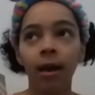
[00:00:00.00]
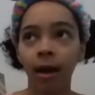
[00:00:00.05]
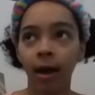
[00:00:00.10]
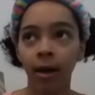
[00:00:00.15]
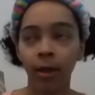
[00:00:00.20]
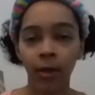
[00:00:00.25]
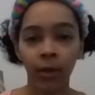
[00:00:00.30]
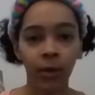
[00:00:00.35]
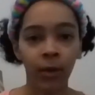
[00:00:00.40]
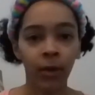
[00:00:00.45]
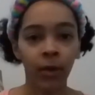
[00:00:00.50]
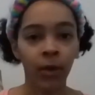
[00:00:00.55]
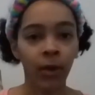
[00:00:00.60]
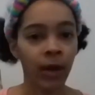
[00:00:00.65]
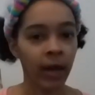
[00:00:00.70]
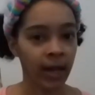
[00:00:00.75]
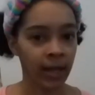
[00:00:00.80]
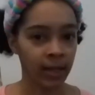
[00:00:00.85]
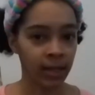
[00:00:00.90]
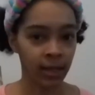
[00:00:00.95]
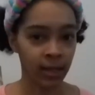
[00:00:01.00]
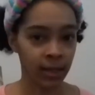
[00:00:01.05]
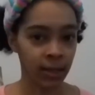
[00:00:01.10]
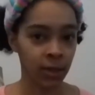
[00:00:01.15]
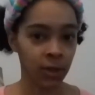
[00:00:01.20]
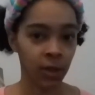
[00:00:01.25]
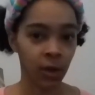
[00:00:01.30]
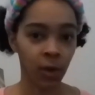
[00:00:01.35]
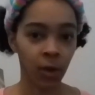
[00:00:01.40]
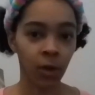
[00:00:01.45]
other
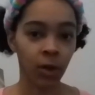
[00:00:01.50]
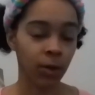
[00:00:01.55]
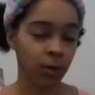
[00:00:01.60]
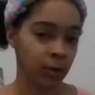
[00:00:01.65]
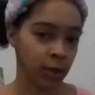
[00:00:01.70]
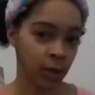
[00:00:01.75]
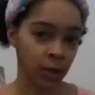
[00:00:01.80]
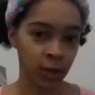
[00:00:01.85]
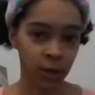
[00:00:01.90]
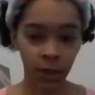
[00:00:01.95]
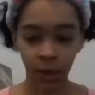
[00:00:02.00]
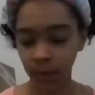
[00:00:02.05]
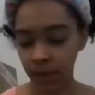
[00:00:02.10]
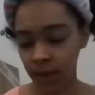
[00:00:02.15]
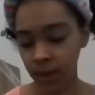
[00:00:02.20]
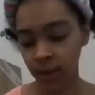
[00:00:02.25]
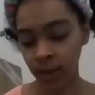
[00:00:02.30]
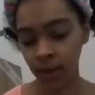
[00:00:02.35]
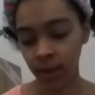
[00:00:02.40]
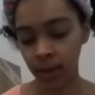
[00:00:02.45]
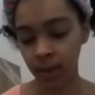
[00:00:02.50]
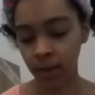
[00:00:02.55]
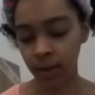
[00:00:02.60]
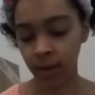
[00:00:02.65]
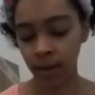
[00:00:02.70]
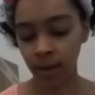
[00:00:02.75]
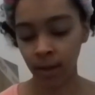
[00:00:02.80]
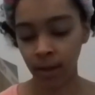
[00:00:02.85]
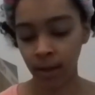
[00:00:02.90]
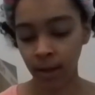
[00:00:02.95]
18-inch doll clothes, our generation,
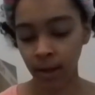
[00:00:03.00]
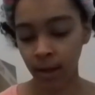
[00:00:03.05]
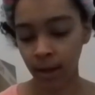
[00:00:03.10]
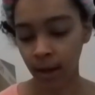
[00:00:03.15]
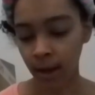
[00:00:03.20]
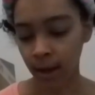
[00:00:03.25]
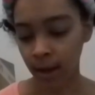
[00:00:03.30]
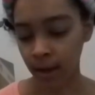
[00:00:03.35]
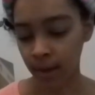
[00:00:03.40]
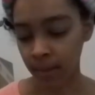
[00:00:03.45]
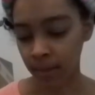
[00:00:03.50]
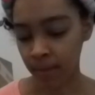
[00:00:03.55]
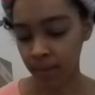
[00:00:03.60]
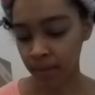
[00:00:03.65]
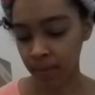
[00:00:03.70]
um,